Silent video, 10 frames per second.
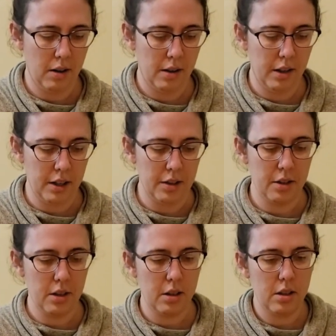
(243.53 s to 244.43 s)
here's
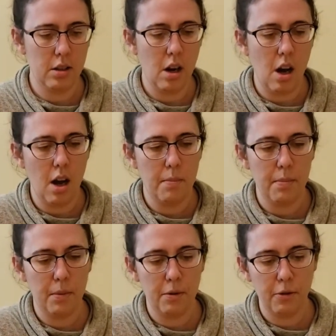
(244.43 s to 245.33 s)
the top.
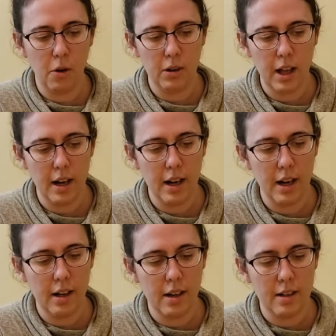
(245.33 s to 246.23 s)
We'll fold that in
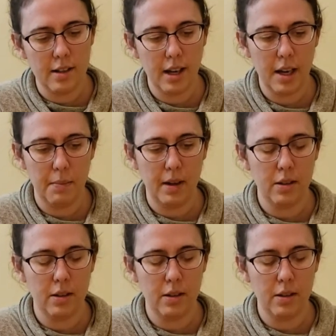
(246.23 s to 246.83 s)
and tape it.